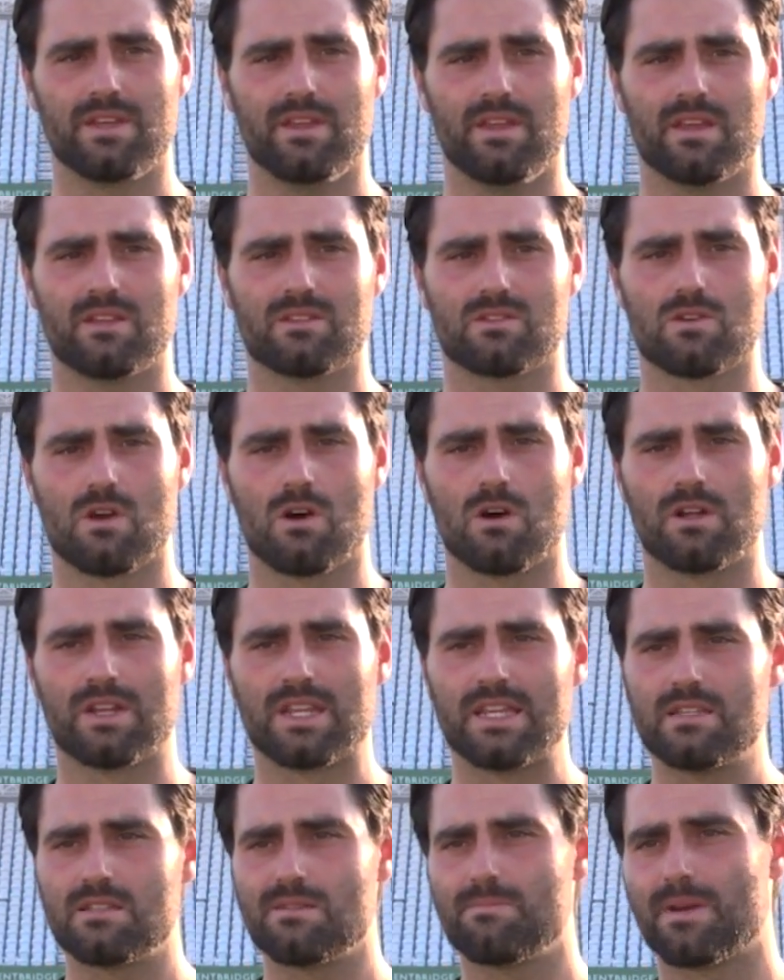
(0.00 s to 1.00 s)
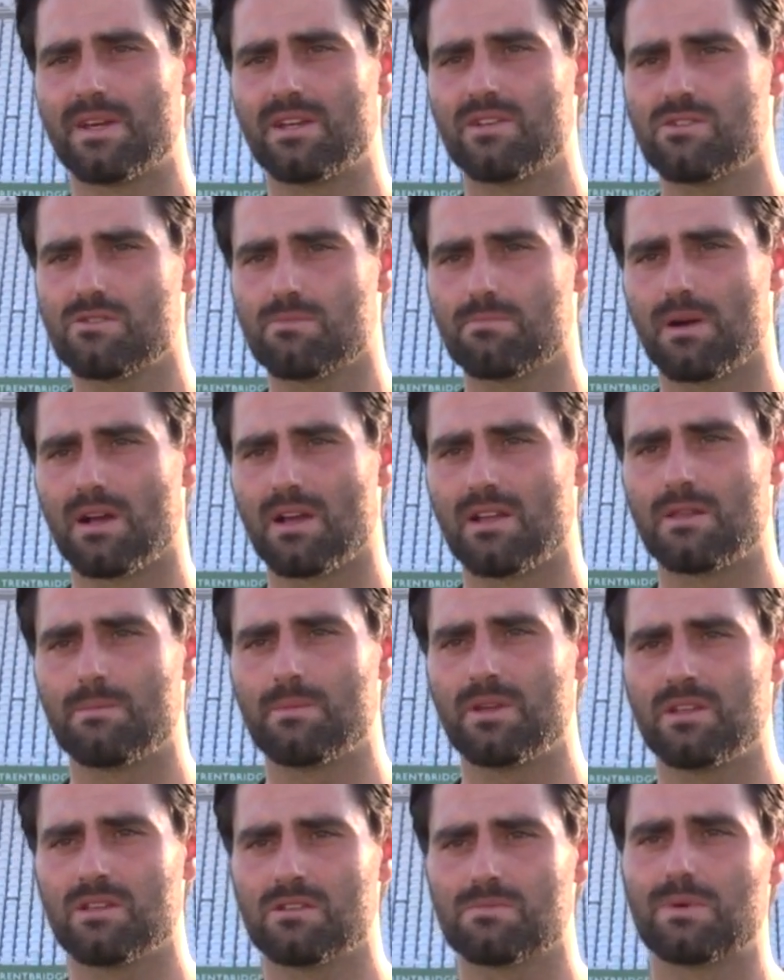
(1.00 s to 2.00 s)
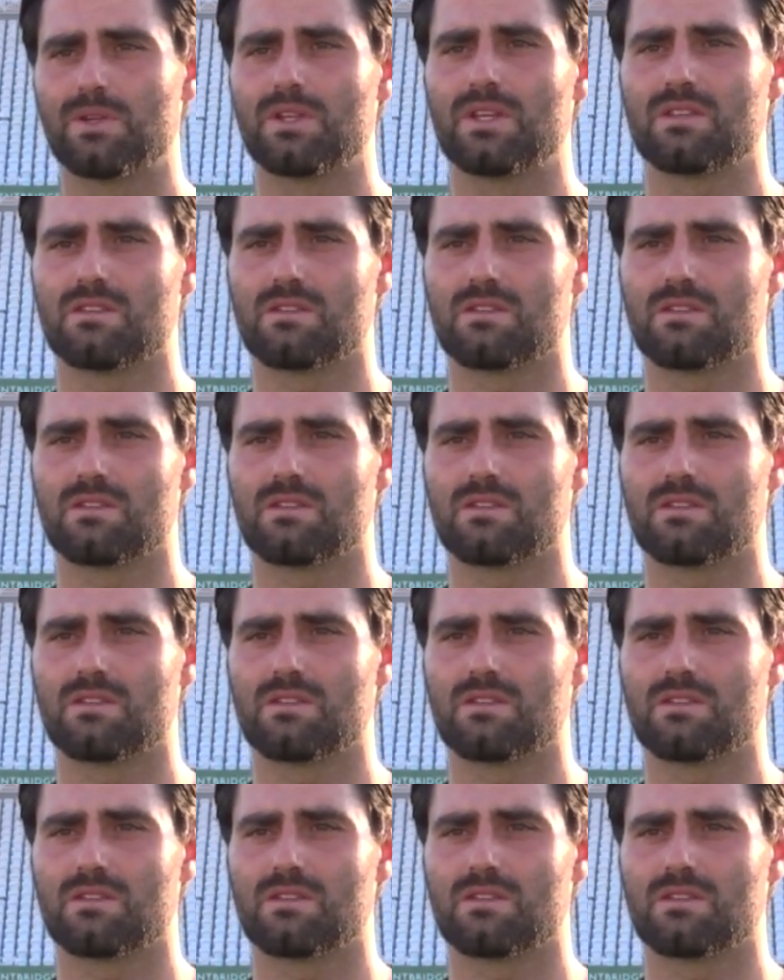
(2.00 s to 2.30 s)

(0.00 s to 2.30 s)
It's not an easy pitch by any means, but